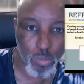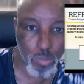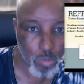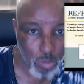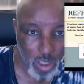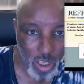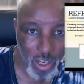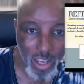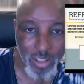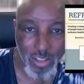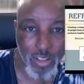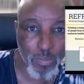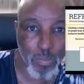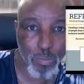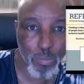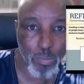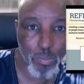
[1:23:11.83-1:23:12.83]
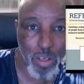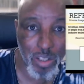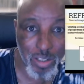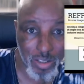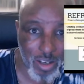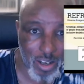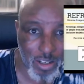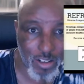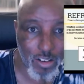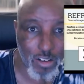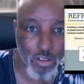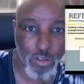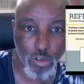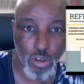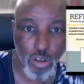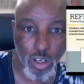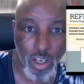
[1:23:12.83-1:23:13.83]
can actually misdiagnose,
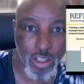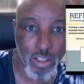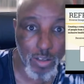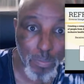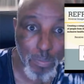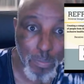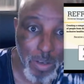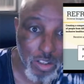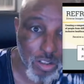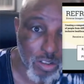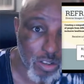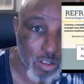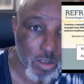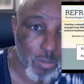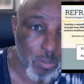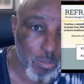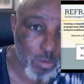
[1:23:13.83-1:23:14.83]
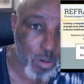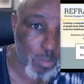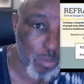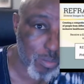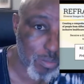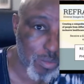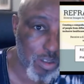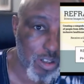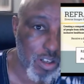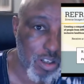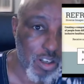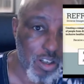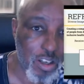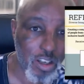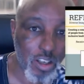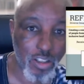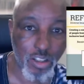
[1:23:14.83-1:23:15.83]
or you can actually miss problems.
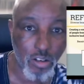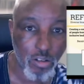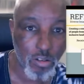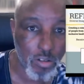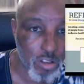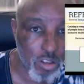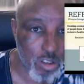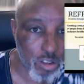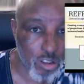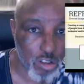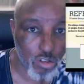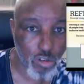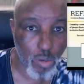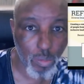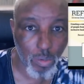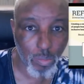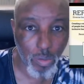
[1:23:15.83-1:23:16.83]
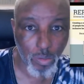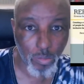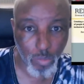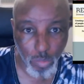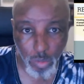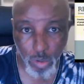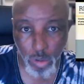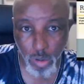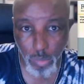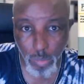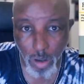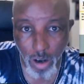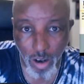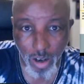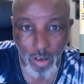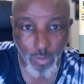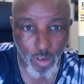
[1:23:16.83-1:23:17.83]
And so the group
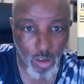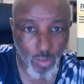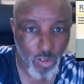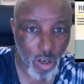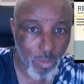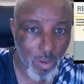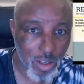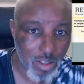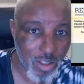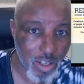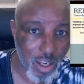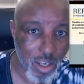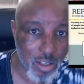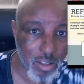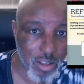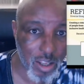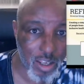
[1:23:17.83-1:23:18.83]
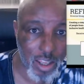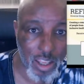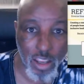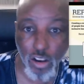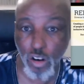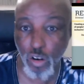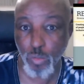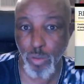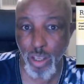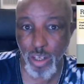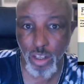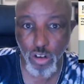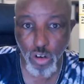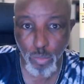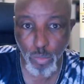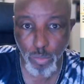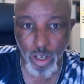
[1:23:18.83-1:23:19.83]
behind Reframe, they're saying that they hope that the
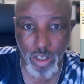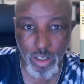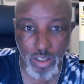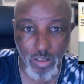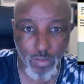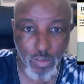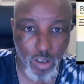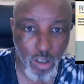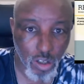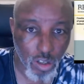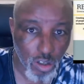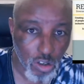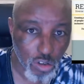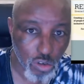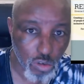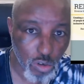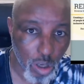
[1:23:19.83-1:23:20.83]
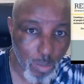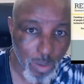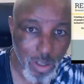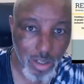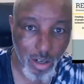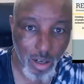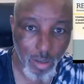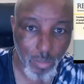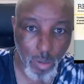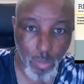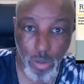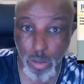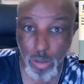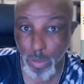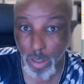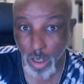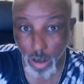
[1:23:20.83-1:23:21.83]
comprehensive new image library, which
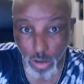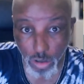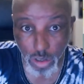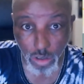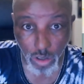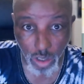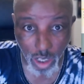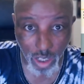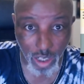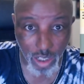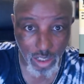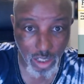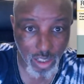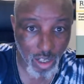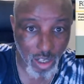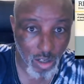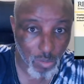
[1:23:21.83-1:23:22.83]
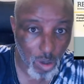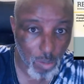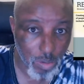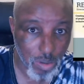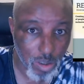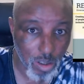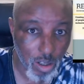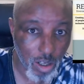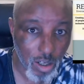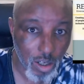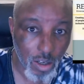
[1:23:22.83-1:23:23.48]
will be hosted on the NHS England website,